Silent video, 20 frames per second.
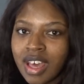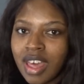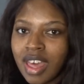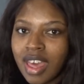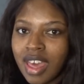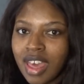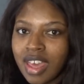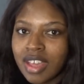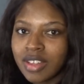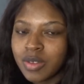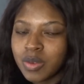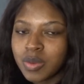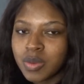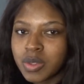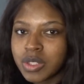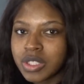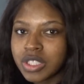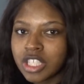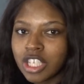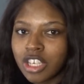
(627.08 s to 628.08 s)
and
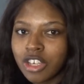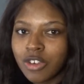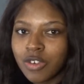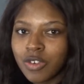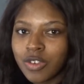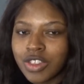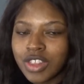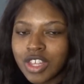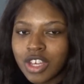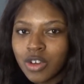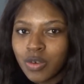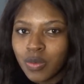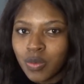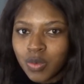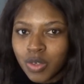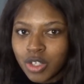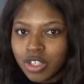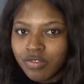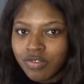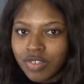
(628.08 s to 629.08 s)
also the
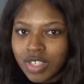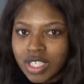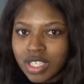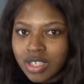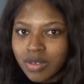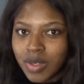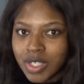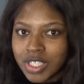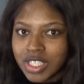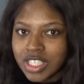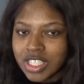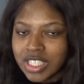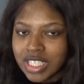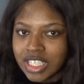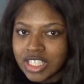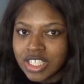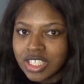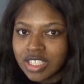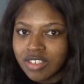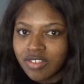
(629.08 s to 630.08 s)
wood filler was
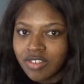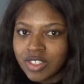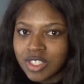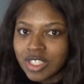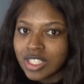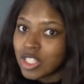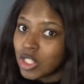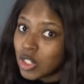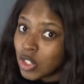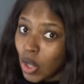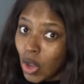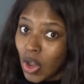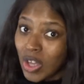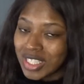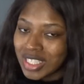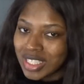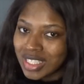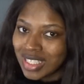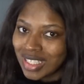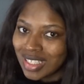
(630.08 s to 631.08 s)
such a
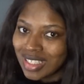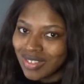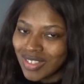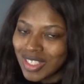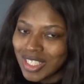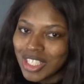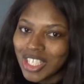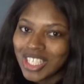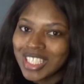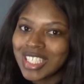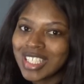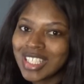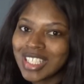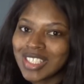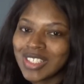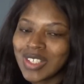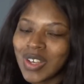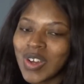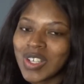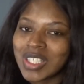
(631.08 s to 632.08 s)

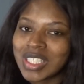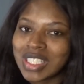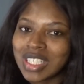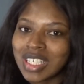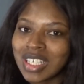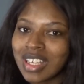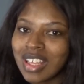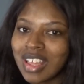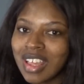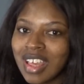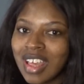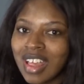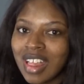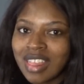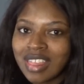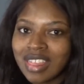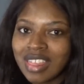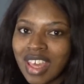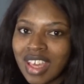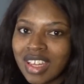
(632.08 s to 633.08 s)
disaster
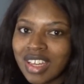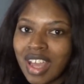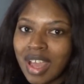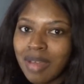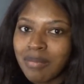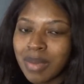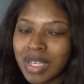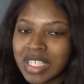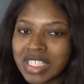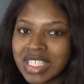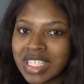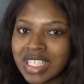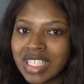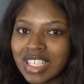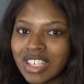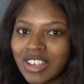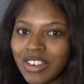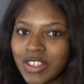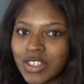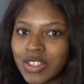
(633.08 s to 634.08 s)
that I'm basically
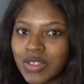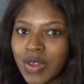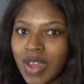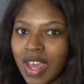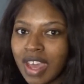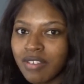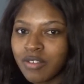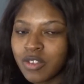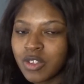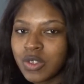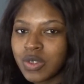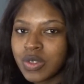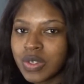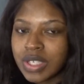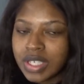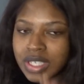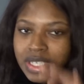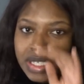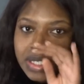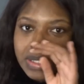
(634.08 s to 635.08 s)
going to have to
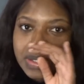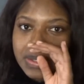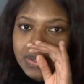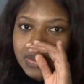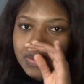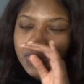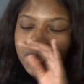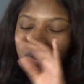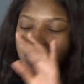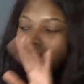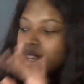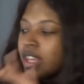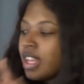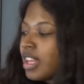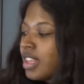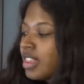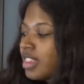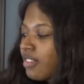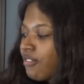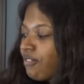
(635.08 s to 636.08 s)
redo
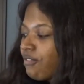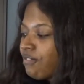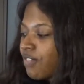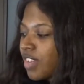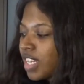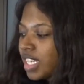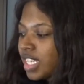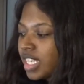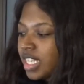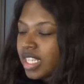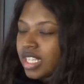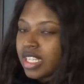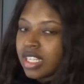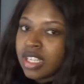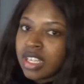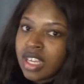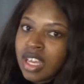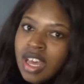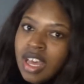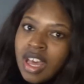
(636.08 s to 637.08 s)
the filling.
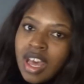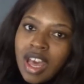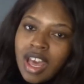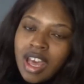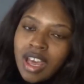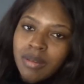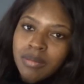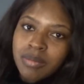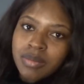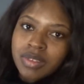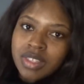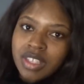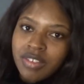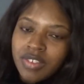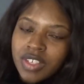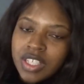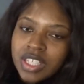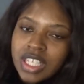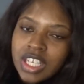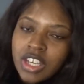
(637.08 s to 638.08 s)
I'm
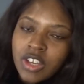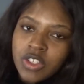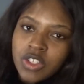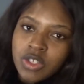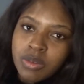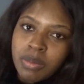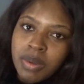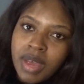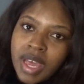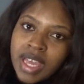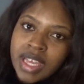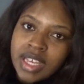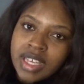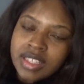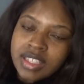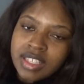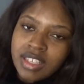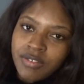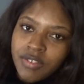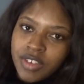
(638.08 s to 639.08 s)
definitely going to buy a
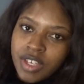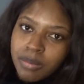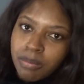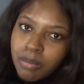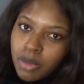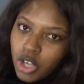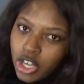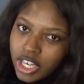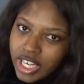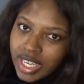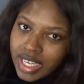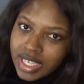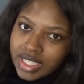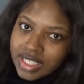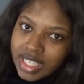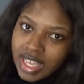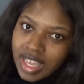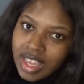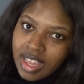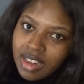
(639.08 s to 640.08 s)
different product
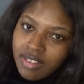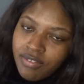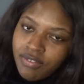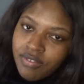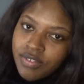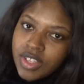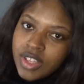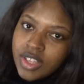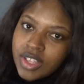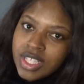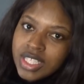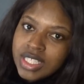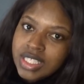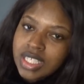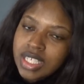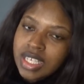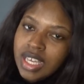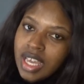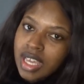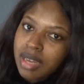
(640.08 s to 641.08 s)
and fill this
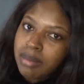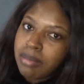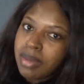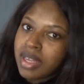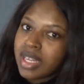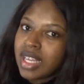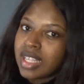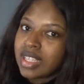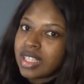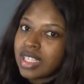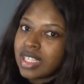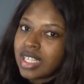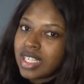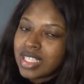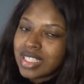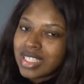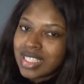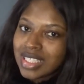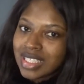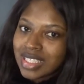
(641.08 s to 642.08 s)
again, but at the
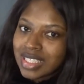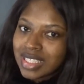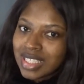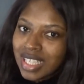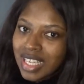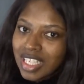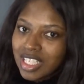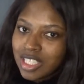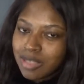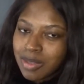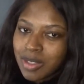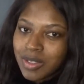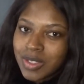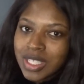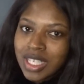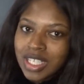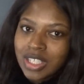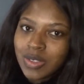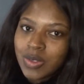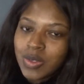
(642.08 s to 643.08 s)
later stage, because
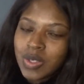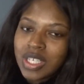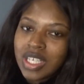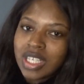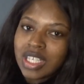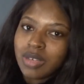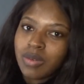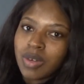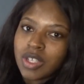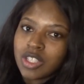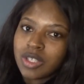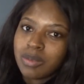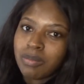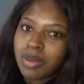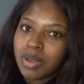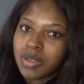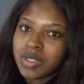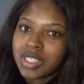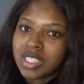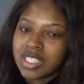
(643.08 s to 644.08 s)
I do really want to
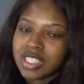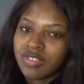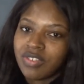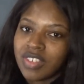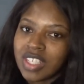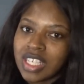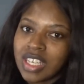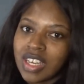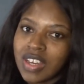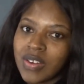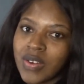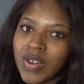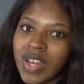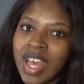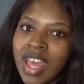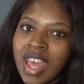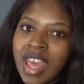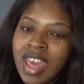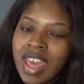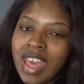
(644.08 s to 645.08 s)
post this video,
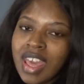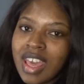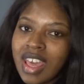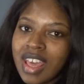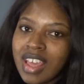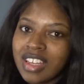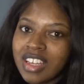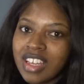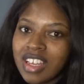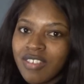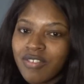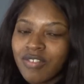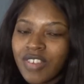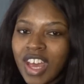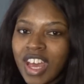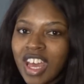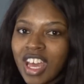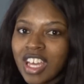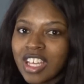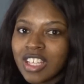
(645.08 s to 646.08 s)
and if
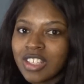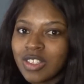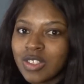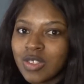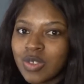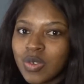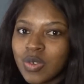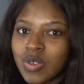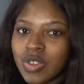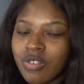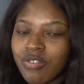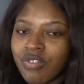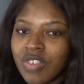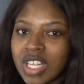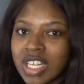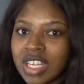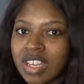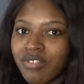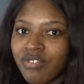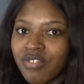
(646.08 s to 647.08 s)
I do the
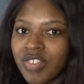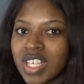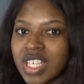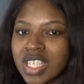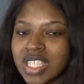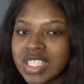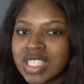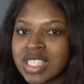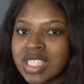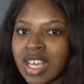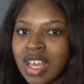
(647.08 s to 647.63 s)
filling first,